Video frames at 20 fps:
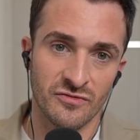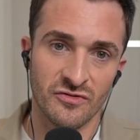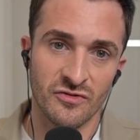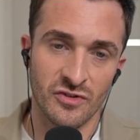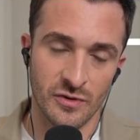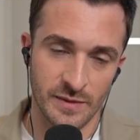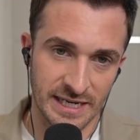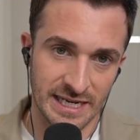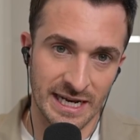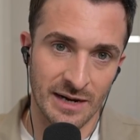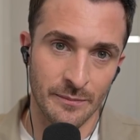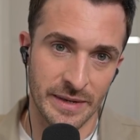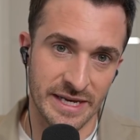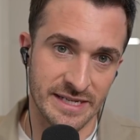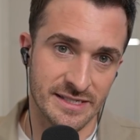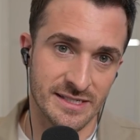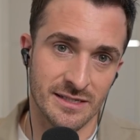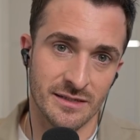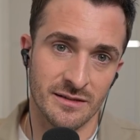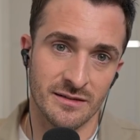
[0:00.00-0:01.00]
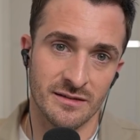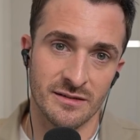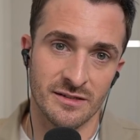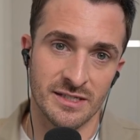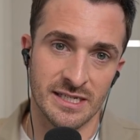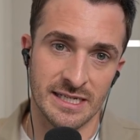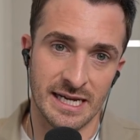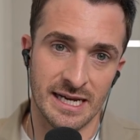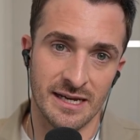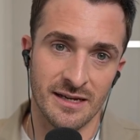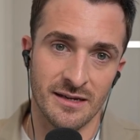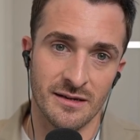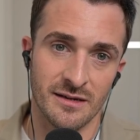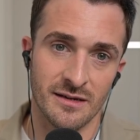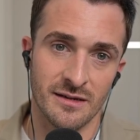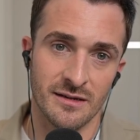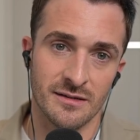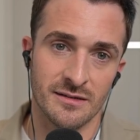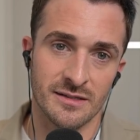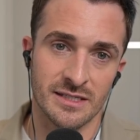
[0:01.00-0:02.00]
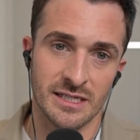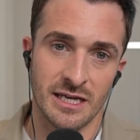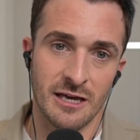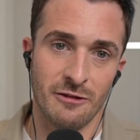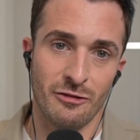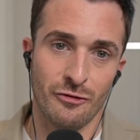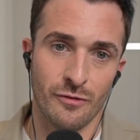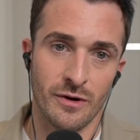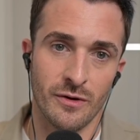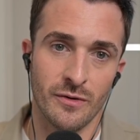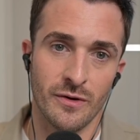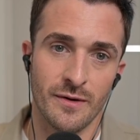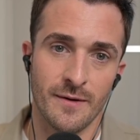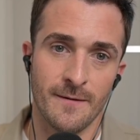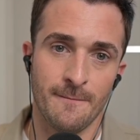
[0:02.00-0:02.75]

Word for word: doing our best today to get through,